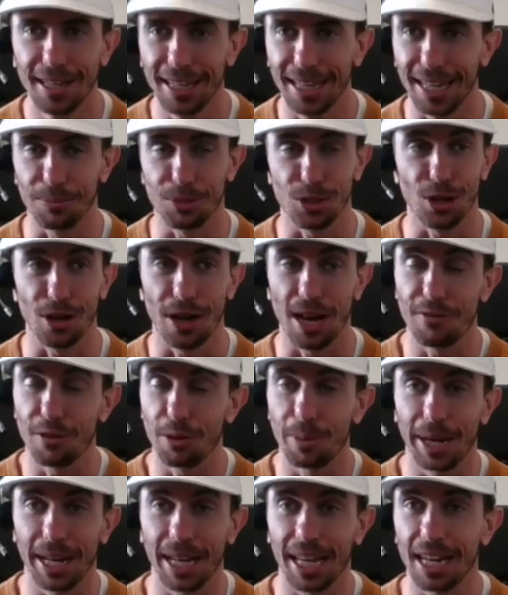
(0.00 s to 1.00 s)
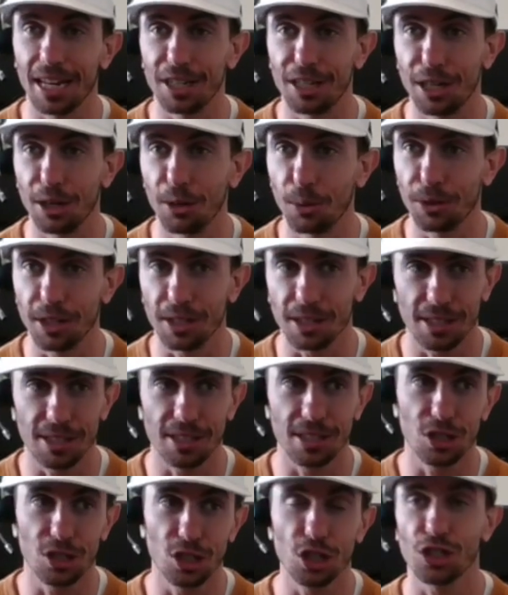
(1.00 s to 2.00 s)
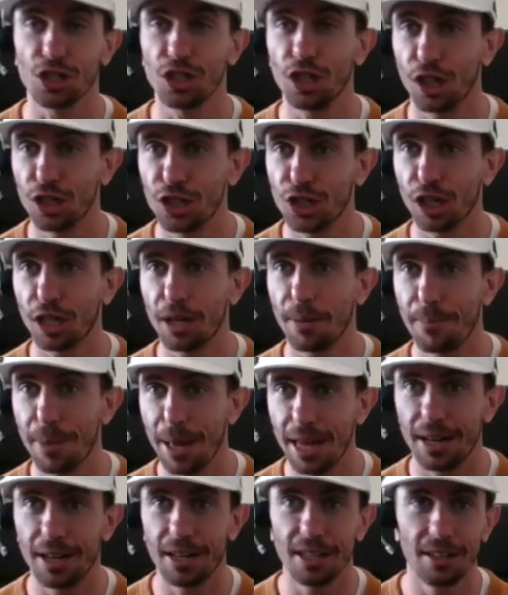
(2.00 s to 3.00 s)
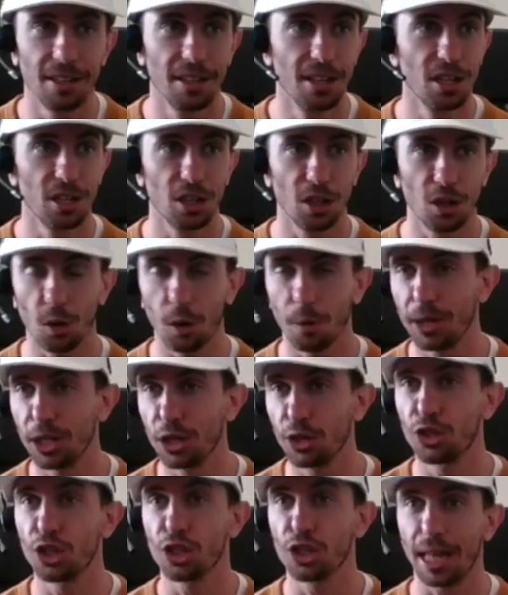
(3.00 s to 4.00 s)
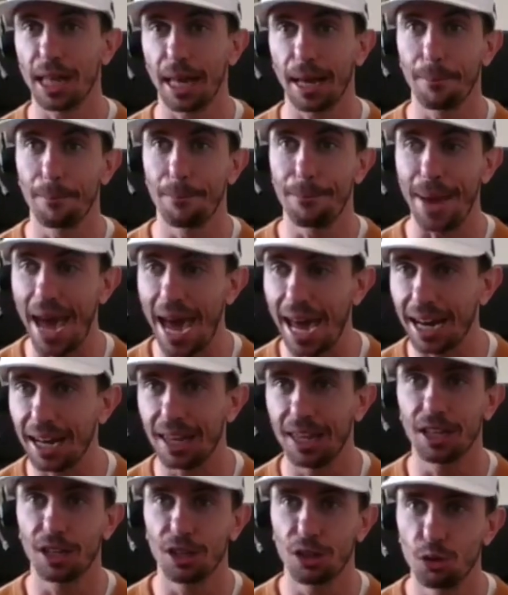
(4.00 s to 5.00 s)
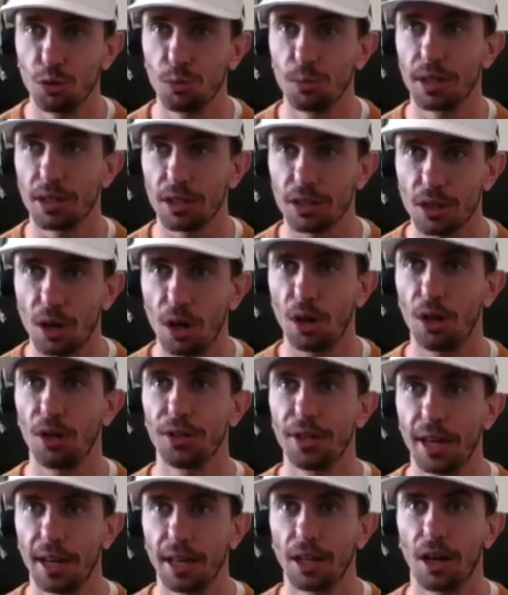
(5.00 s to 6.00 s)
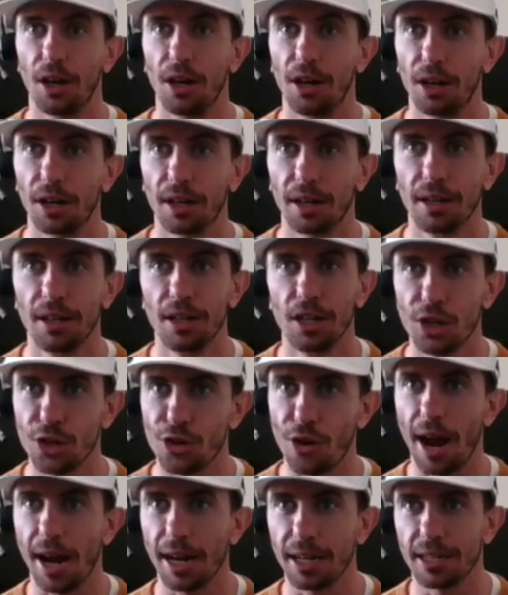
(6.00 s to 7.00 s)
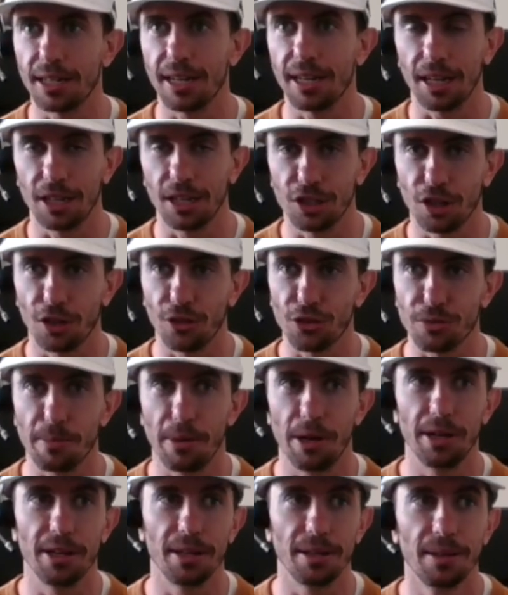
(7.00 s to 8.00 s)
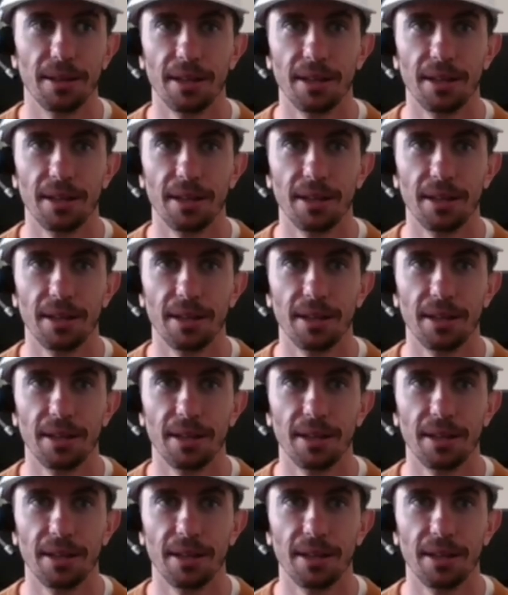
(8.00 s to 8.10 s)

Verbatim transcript: And I'm sure everybody can deal with this because it's just such a competitive, you know what I mean? You're just like battling humans all day long, trying to take each other's money.